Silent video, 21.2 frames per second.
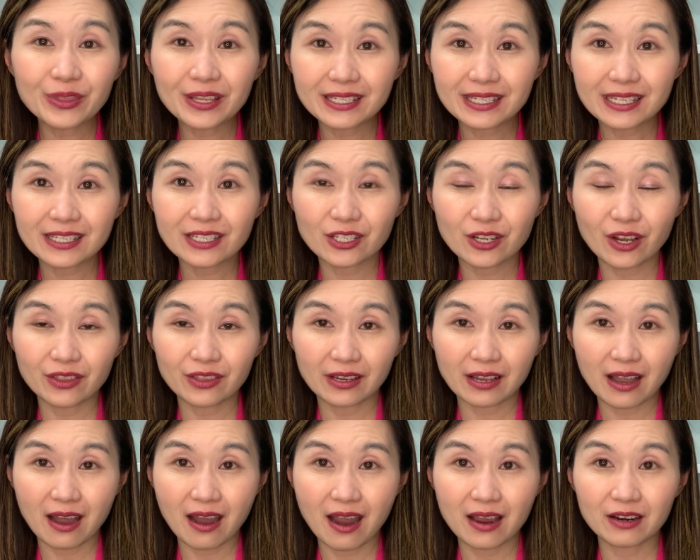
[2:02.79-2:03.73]
this is not the
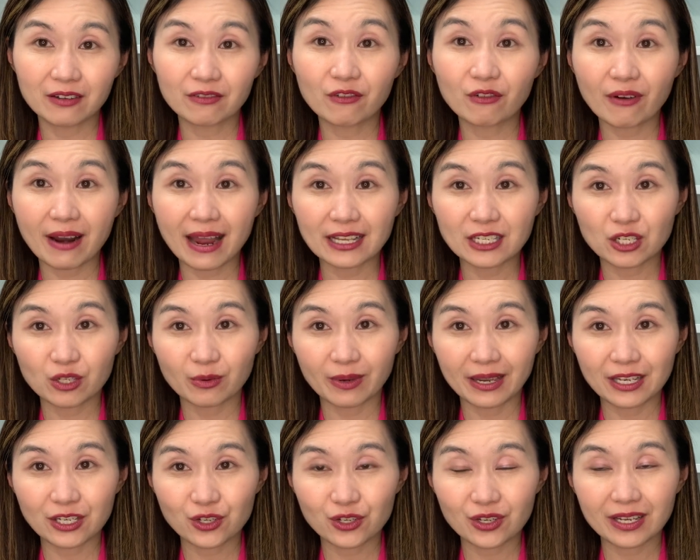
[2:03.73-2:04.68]
kind of
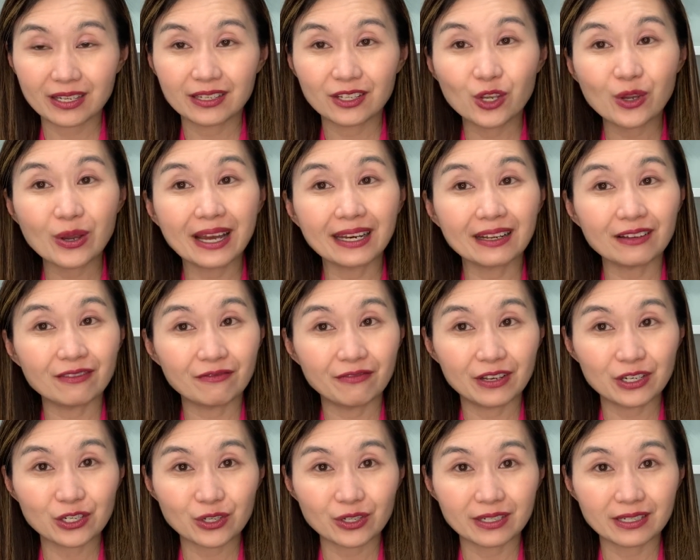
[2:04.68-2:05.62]
graduation you had
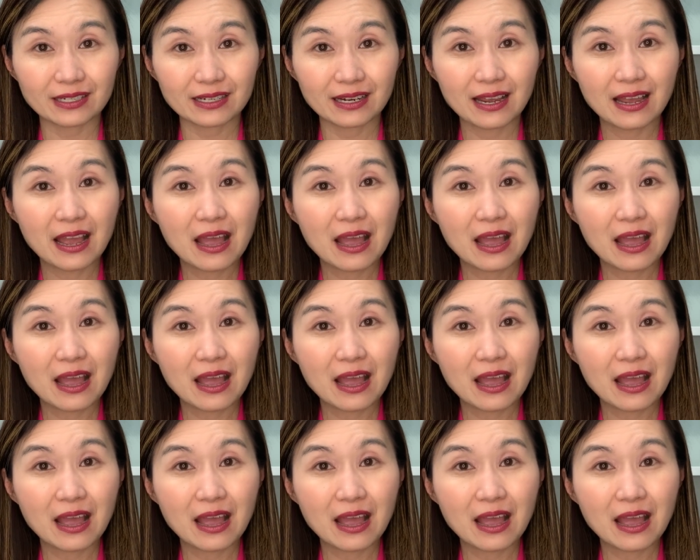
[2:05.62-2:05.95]
envisioned,